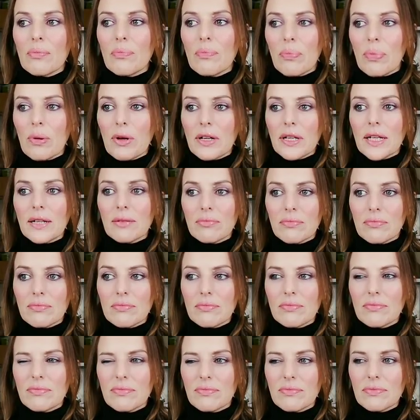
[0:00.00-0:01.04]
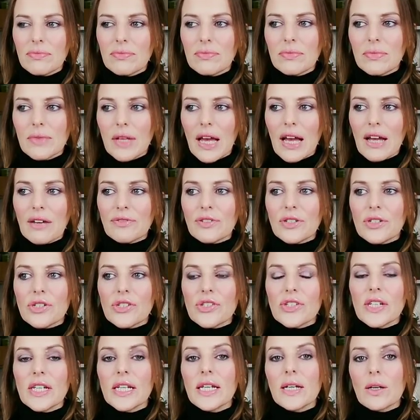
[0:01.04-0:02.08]
But after
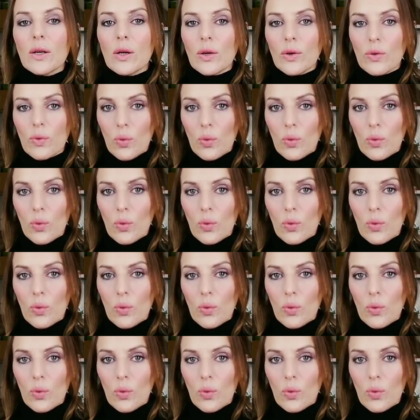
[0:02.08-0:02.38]
seeing